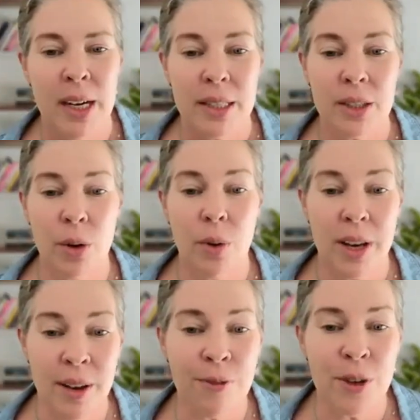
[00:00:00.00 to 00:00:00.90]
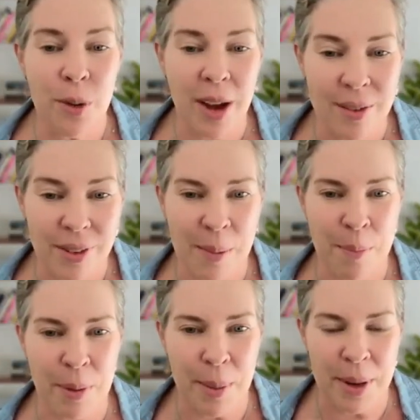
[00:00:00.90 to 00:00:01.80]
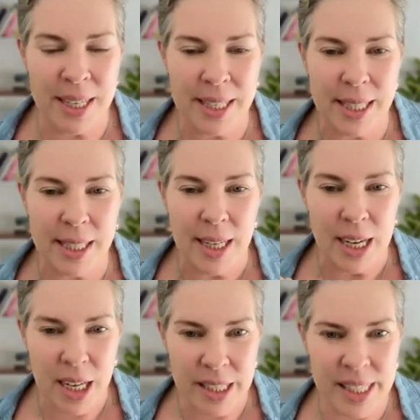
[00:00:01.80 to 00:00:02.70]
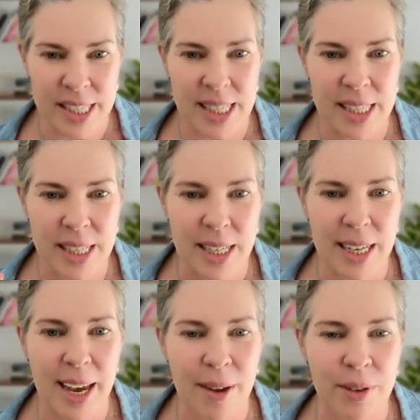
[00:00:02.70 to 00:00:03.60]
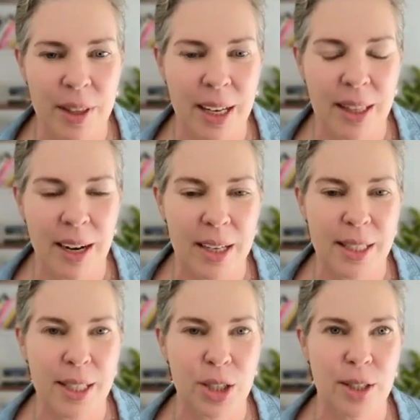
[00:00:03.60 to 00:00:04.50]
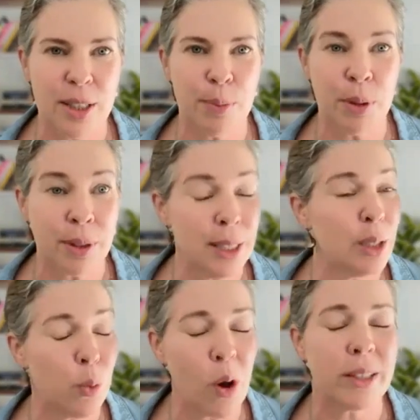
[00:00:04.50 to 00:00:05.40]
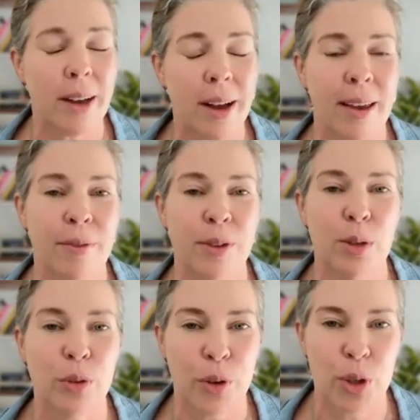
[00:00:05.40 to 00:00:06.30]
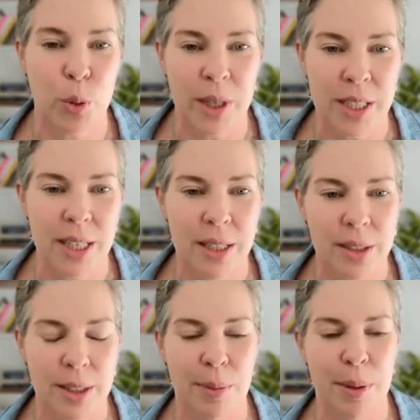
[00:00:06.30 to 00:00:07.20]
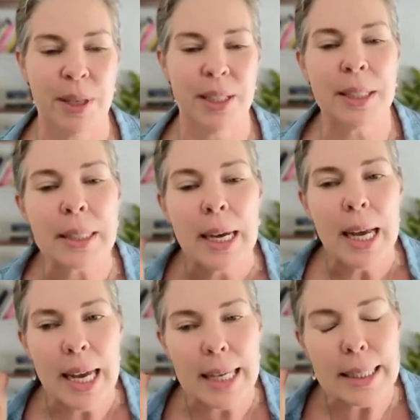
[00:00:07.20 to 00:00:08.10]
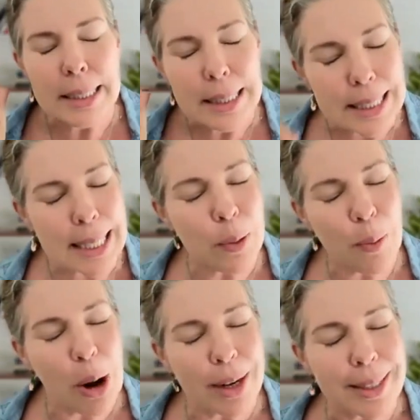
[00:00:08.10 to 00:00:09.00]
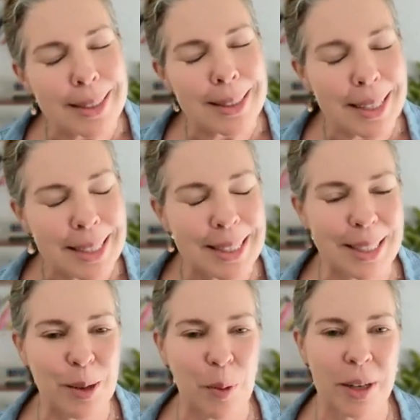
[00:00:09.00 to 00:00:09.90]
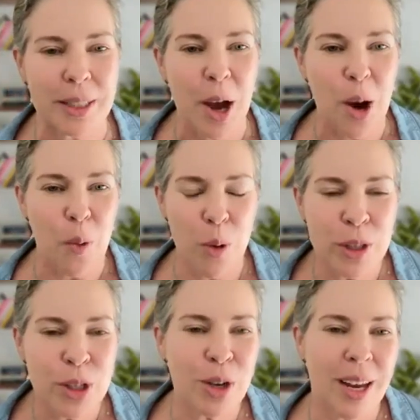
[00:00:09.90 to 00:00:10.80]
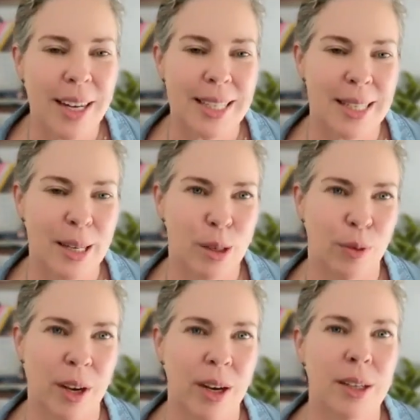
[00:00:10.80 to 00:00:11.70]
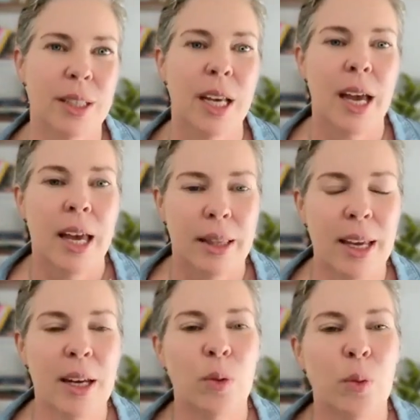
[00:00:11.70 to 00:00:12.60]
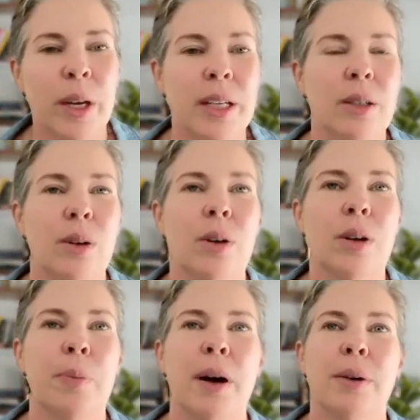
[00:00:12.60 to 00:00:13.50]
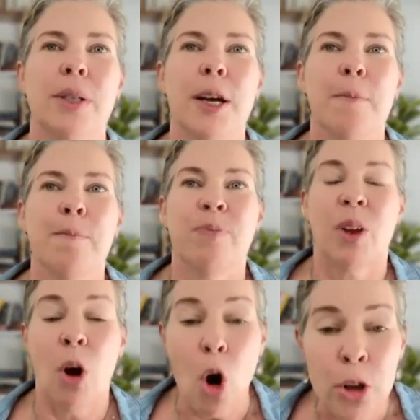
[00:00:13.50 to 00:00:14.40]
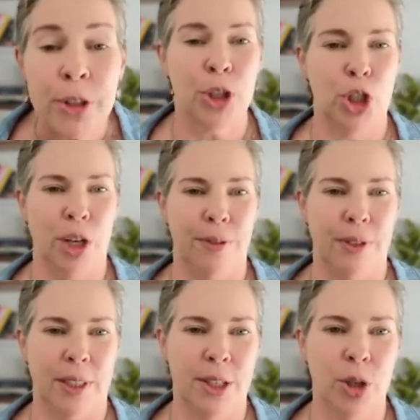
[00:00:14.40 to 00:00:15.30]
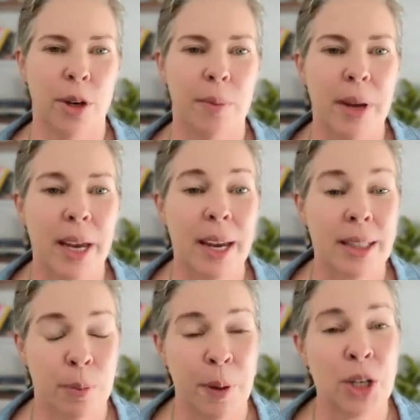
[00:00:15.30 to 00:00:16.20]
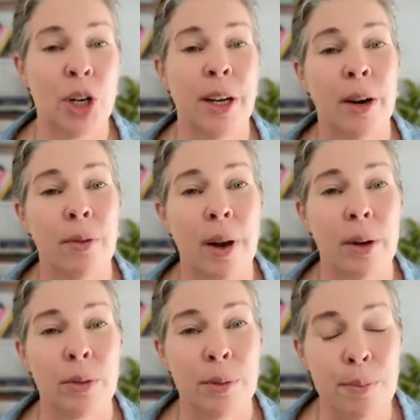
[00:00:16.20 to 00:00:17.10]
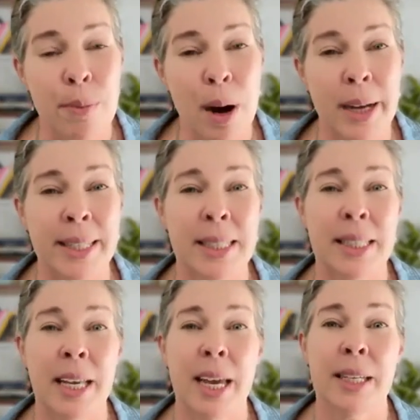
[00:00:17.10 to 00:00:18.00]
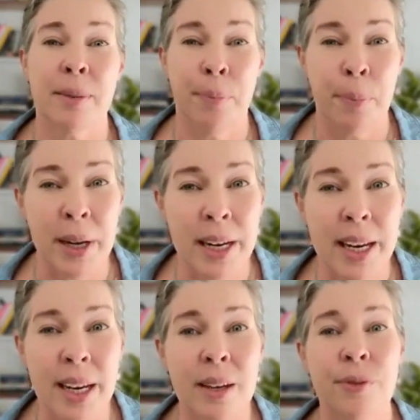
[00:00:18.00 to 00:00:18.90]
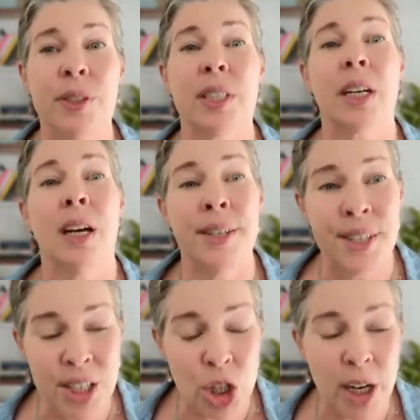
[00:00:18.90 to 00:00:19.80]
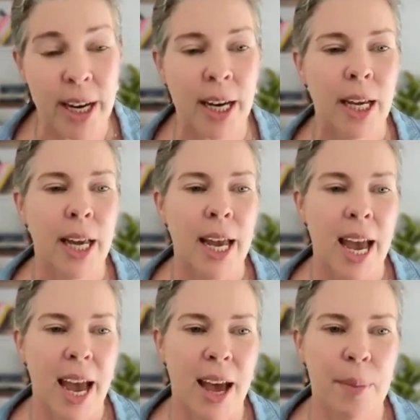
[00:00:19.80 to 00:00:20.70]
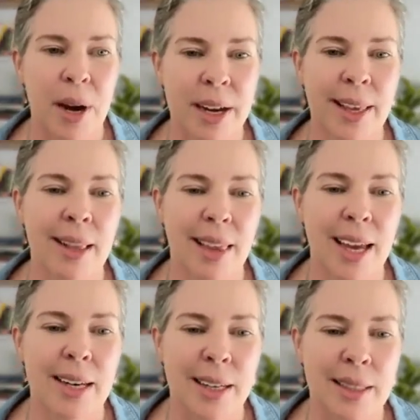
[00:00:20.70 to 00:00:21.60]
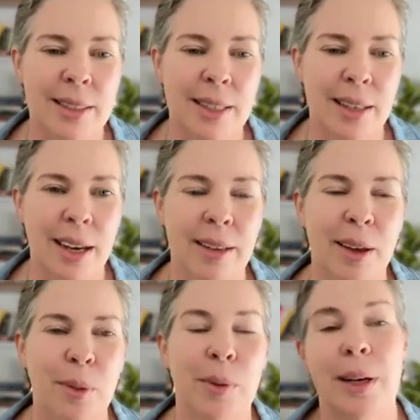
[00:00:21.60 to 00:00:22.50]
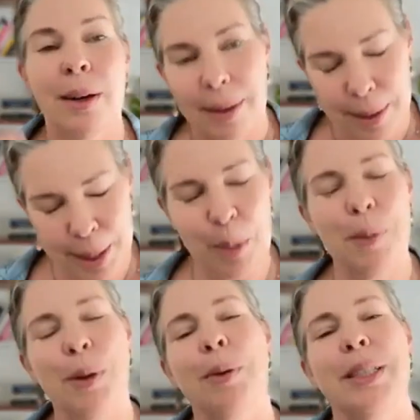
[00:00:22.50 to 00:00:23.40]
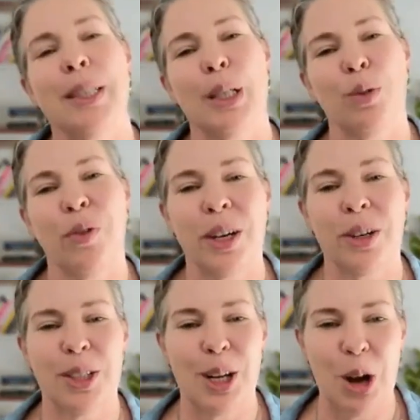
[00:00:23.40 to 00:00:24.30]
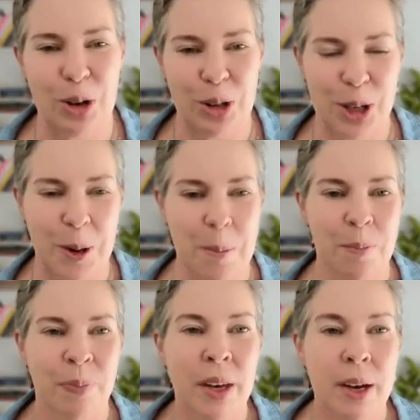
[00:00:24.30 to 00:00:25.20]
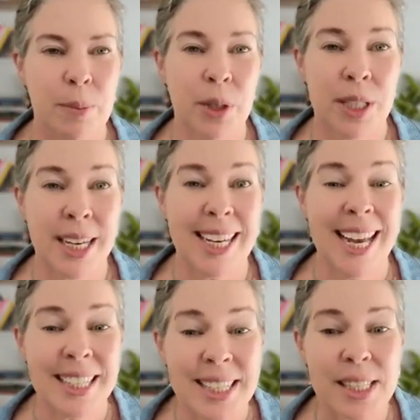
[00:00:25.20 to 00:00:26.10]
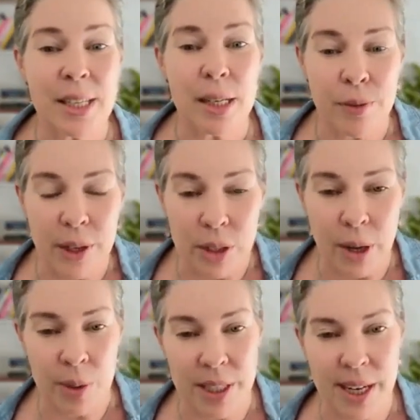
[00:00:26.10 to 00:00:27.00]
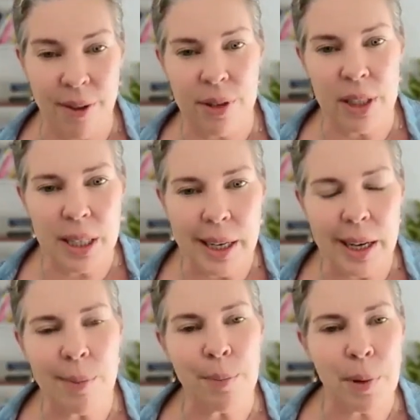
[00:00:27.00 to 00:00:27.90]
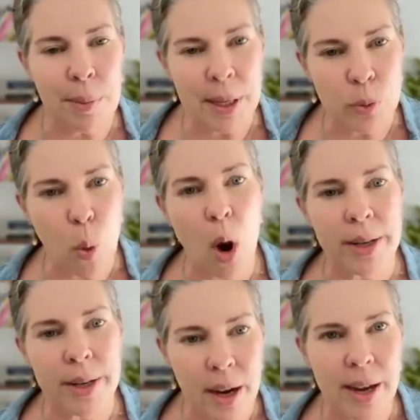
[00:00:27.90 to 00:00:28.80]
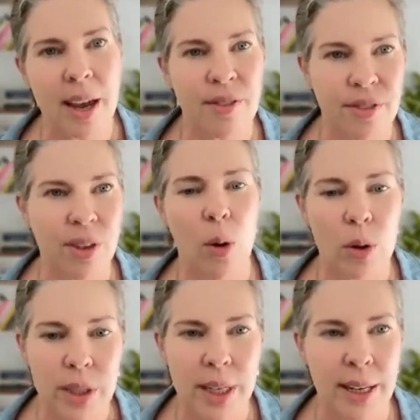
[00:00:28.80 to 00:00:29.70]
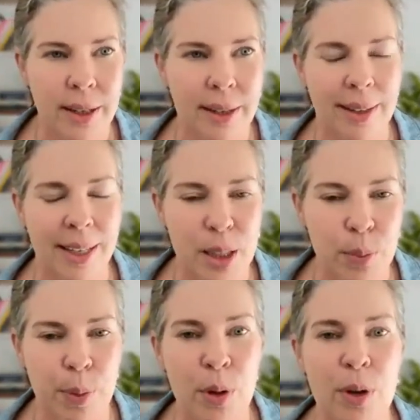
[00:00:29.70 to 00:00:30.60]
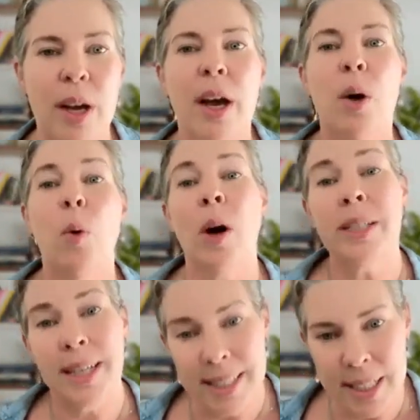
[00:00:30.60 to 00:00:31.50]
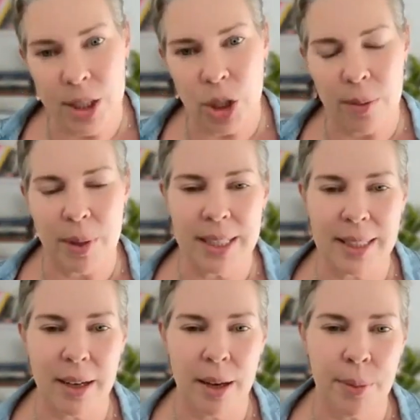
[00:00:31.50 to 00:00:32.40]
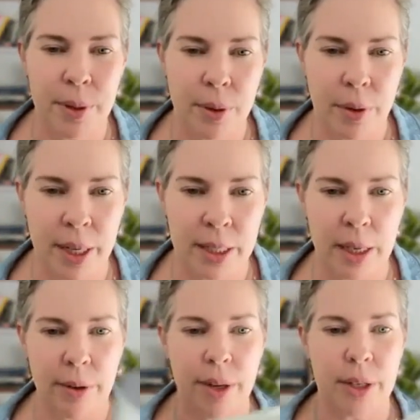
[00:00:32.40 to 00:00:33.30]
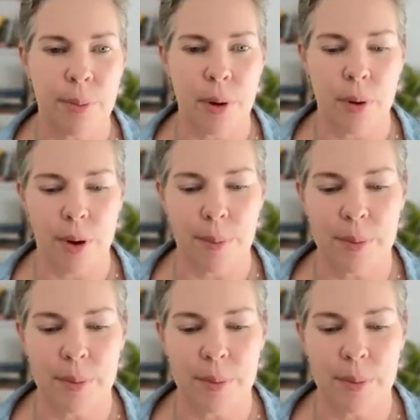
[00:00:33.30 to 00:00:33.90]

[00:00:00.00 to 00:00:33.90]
So if you have implemented consistently everything that I teach in this book, this is what I have used for 20 years in my business. It still works. It still works. Once you get to 6 figures, then we can talk about other shifts that you can make, especially around mindset, beliefs, conditioning. I think that is the thing that will keep you at 6 figures longer term. But to get to 6 figures, I would definitely implement what I have taught in this book, what I teach in my Stylepreneur Accelerator program.